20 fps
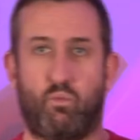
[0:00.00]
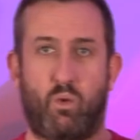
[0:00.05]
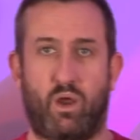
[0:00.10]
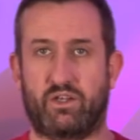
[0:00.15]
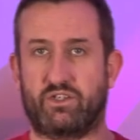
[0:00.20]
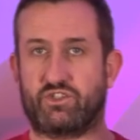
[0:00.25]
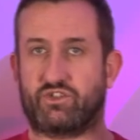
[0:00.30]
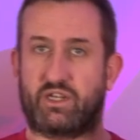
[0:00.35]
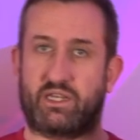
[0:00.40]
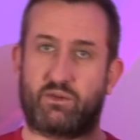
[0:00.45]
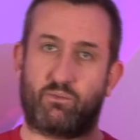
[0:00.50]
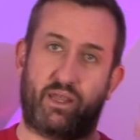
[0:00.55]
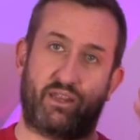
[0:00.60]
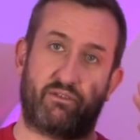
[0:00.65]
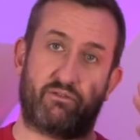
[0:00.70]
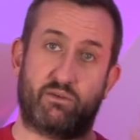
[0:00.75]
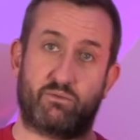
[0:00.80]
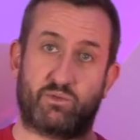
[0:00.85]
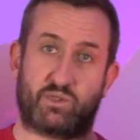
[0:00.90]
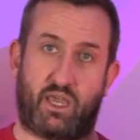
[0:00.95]
wondering
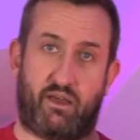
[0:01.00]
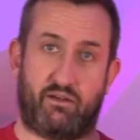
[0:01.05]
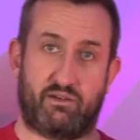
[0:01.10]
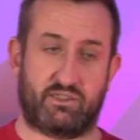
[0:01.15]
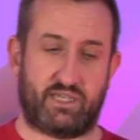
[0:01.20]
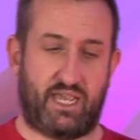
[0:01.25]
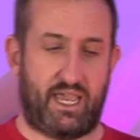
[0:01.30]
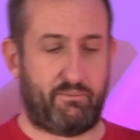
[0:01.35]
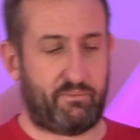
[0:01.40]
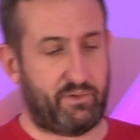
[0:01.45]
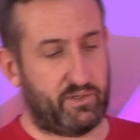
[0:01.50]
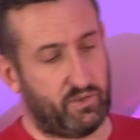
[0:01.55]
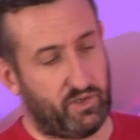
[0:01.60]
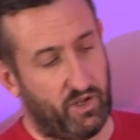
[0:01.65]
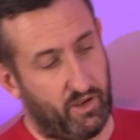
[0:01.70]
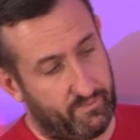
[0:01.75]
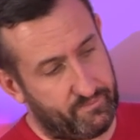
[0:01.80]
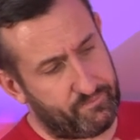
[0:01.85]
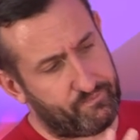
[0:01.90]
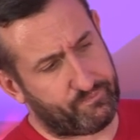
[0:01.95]
whether it was going to happen or
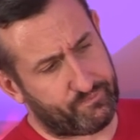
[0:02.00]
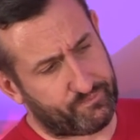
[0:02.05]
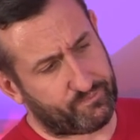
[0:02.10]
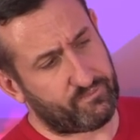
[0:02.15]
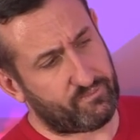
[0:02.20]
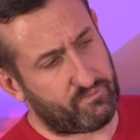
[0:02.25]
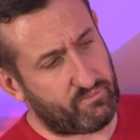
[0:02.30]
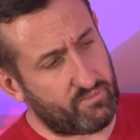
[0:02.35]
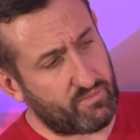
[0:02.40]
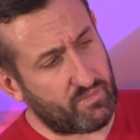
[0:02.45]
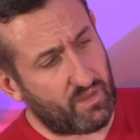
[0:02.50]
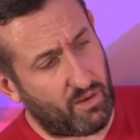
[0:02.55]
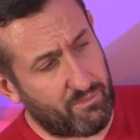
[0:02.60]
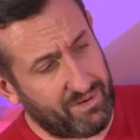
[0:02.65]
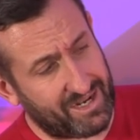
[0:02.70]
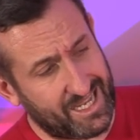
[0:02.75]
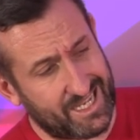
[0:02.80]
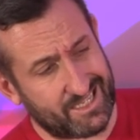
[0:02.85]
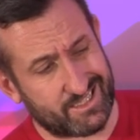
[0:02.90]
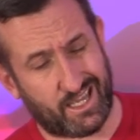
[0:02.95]
not,
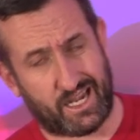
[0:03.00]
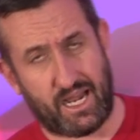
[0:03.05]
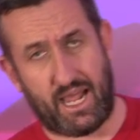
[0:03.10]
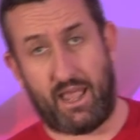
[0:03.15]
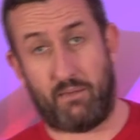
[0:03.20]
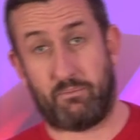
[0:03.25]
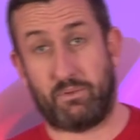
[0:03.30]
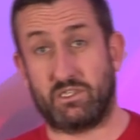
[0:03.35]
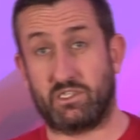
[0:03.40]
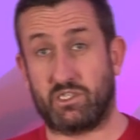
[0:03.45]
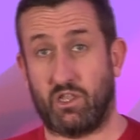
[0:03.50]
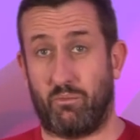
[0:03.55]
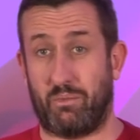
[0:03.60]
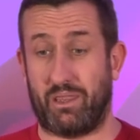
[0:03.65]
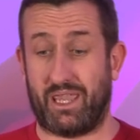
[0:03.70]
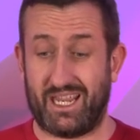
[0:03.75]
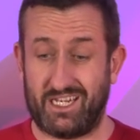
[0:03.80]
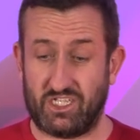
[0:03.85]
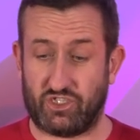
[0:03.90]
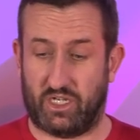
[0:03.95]
but it is going to happen. So it'll
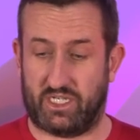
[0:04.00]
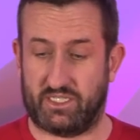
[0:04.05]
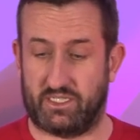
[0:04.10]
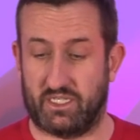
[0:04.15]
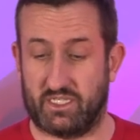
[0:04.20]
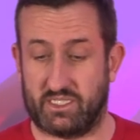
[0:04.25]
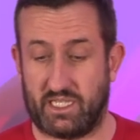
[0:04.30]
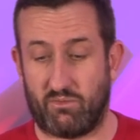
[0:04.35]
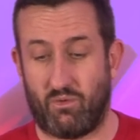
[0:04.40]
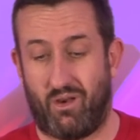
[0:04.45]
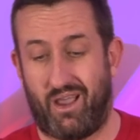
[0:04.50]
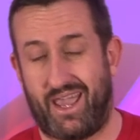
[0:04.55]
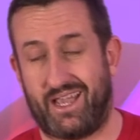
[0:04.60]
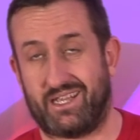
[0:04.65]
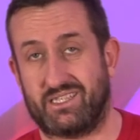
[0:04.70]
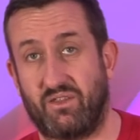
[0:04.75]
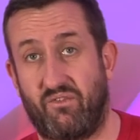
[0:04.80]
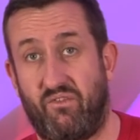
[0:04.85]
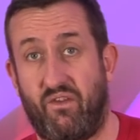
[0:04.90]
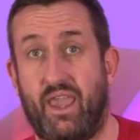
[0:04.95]
be interesting to see what
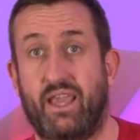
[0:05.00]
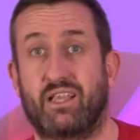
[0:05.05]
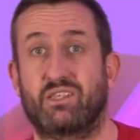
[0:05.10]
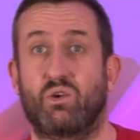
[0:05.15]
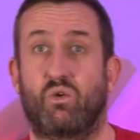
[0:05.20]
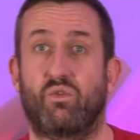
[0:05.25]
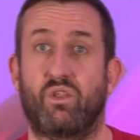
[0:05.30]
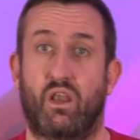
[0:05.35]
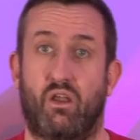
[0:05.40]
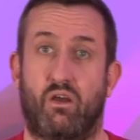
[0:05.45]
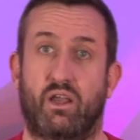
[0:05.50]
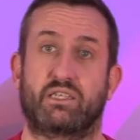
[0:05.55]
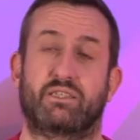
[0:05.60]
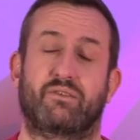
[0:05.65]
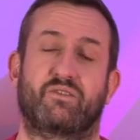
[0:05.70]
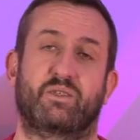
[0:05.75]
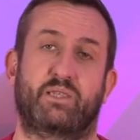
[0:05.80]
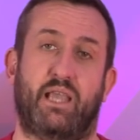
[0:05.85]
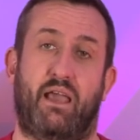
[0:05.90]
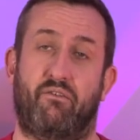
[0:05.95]
XFX, all the likes
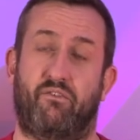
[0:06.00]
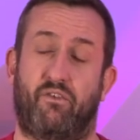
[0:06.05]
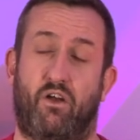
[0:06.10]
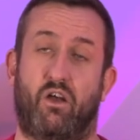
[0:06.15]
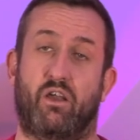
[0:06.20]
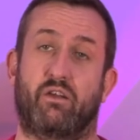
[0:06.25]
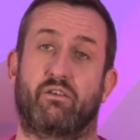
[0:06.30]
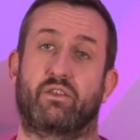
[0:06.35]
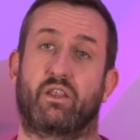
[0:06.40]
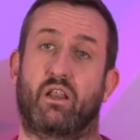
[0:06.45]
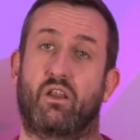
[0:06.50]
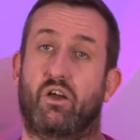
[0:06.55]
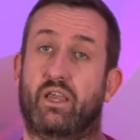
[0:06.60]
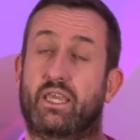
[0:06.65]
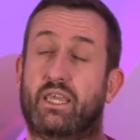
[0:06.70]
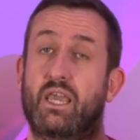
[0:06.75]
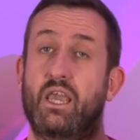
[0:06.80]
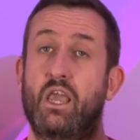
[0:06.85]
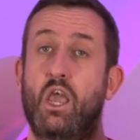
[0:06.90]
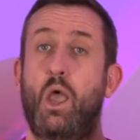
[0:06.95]
of Sapphire and the
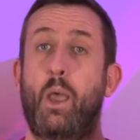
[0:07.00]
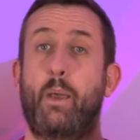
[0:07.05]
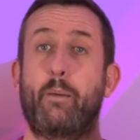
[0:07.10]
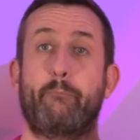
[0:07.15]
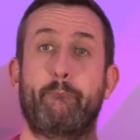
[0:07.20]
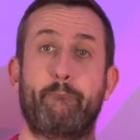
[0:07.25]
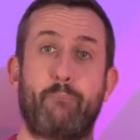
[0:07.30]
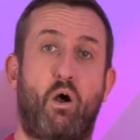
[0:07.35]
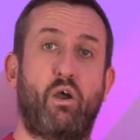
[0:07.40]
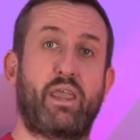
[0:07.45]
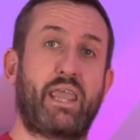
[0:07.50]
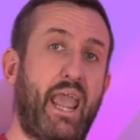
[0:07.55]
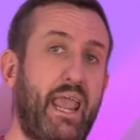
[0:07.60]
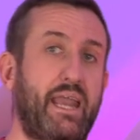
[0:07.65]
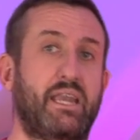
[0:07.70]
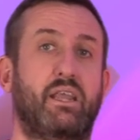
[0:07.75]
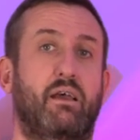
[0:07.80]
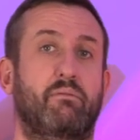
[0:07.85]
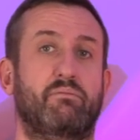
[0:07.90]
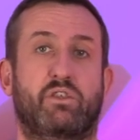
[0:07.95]
like, might
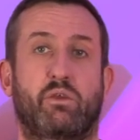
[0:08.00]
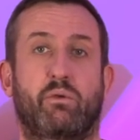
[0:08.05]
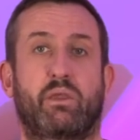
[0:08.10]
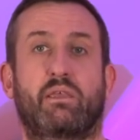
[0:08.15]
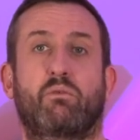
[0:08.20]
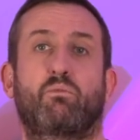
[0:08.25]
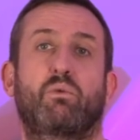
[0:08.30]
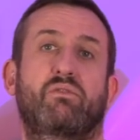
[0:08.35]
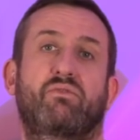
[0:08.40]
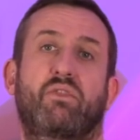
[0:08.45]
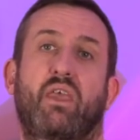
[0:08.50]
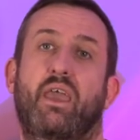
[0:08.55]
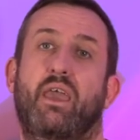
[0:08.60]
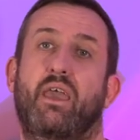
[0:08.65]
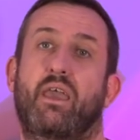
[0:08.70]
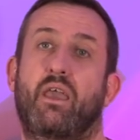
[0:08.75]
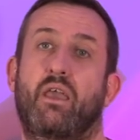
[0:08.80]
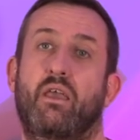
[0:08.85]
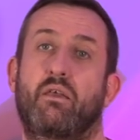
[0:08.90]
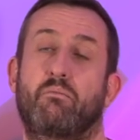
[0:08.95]
end up doing with
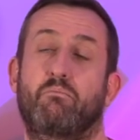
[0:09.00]
their